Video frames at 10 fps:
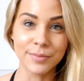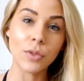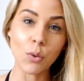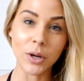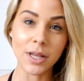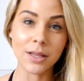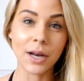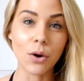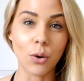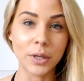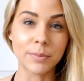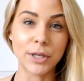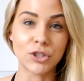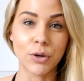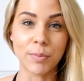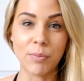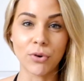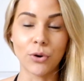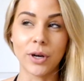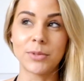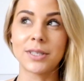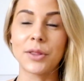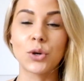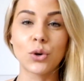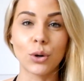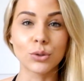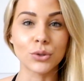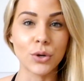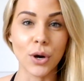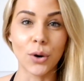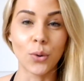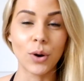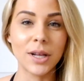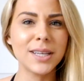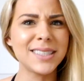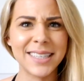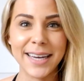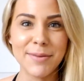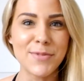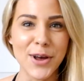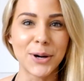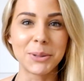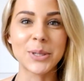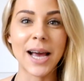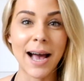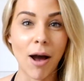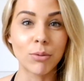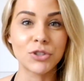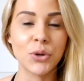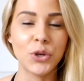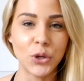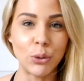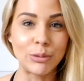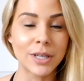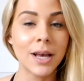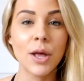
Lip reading: The one thing that I always make sure with my programs is that the girls know and the team knows how to use